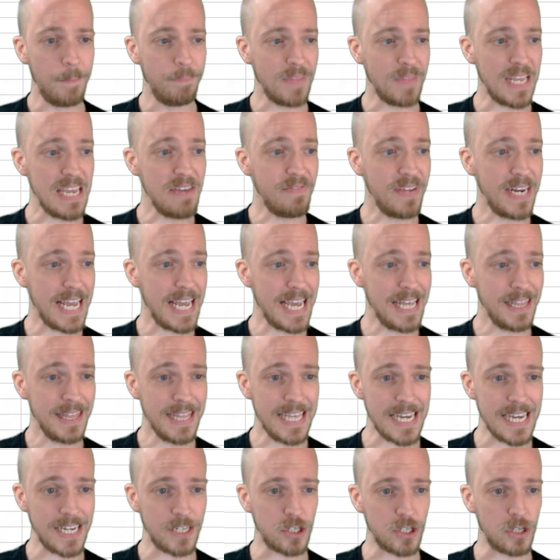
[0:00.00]
Even in
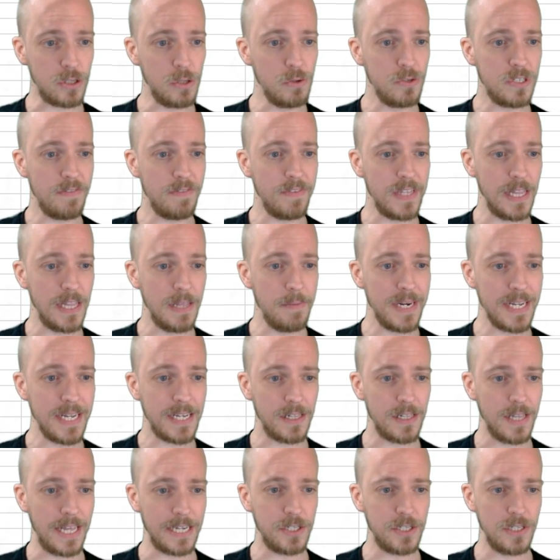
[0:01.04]
the exclusive and limited
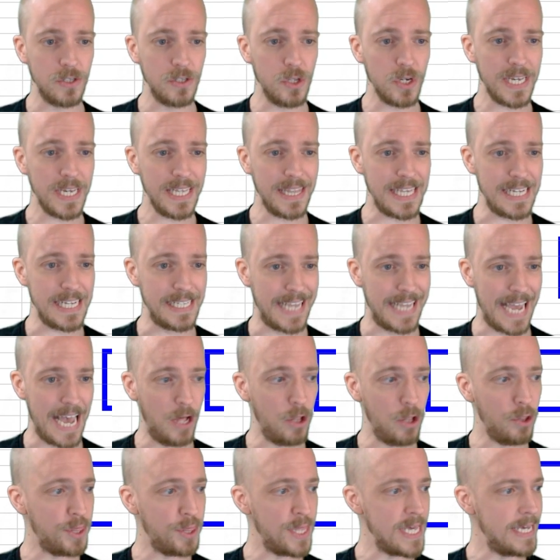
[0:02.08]
collections, look at these
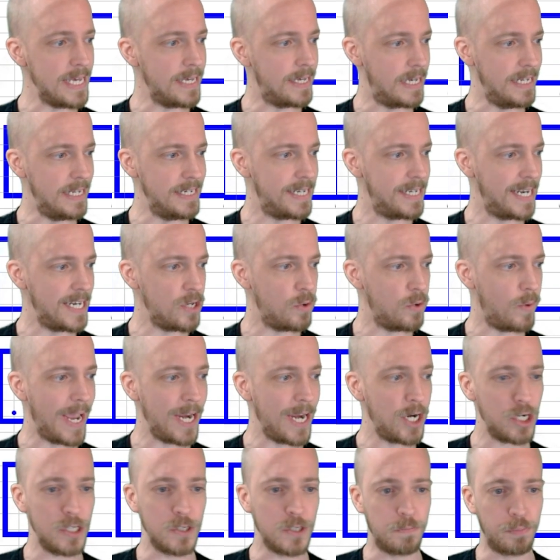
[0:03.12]
healthy
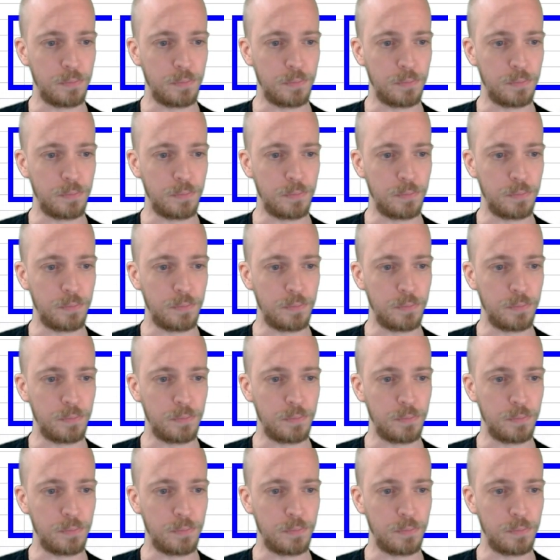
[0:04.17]
continuations.